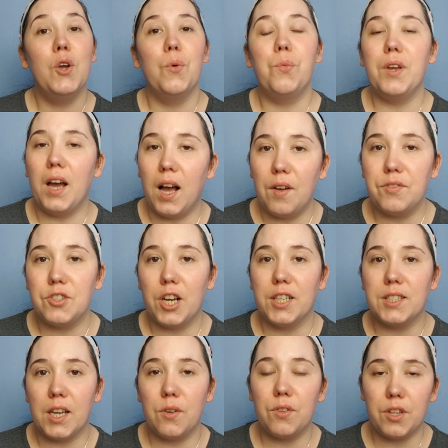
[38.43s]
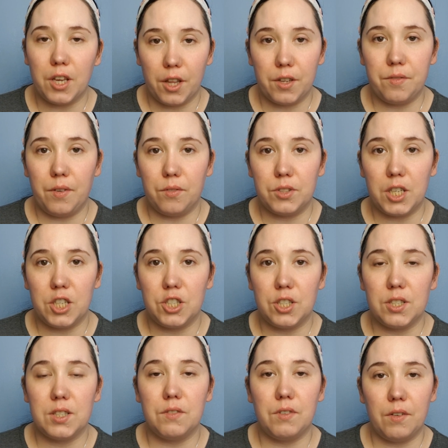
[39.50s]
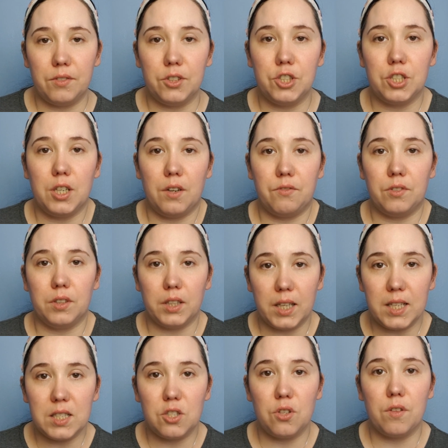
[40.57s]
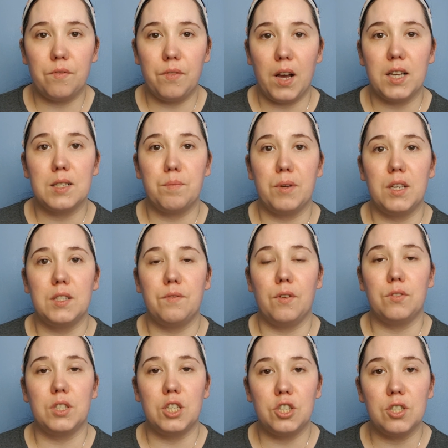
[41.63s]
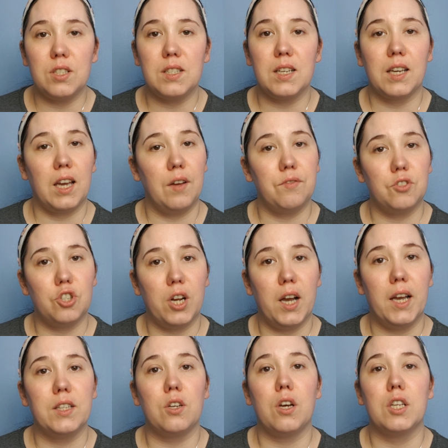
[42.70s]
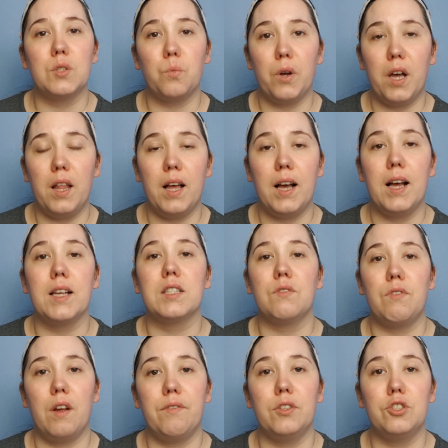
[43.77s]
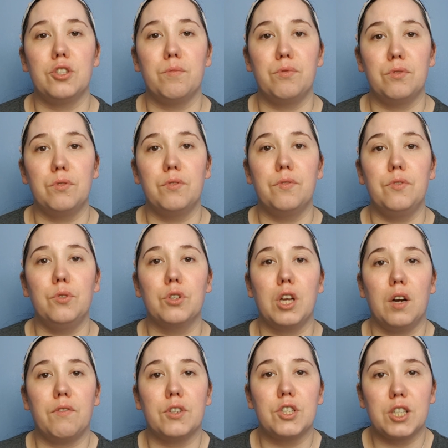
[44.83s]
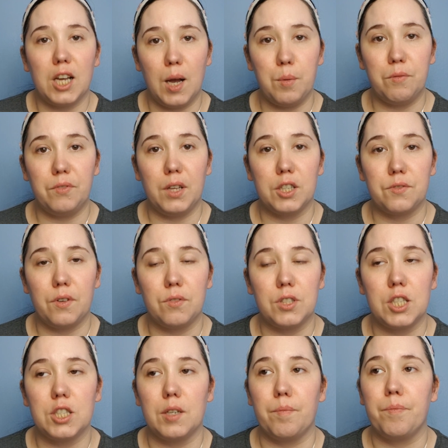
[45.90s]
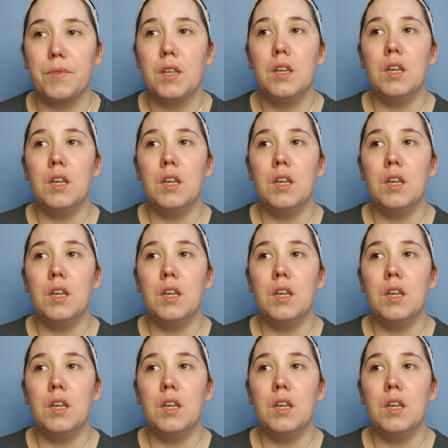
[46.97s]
We have tried out the other foundations that Revolution have released, so the Fast Base foundation stick I've tried, as well as the Revolution Pro full coverage camouflage foundation.